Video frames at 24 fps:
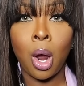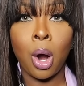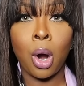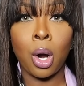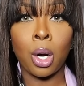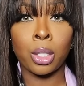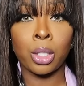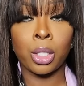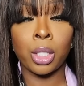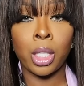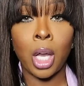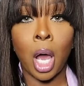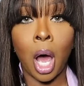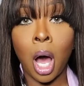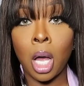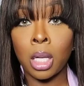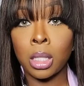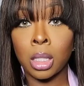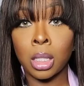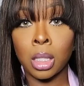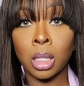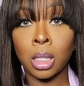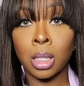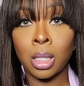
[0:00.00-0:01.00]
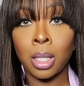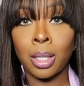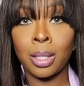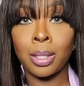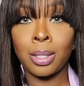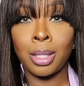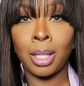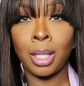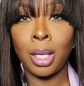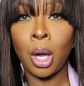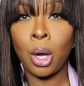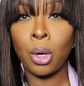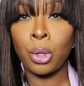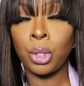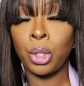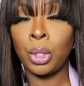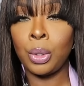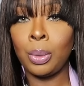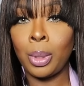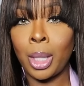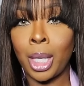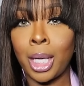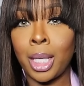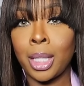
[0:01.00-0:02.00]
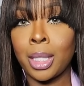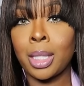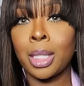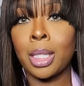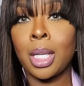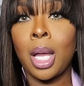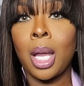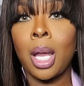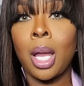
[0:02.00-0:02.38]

or Toss, T-O-U-S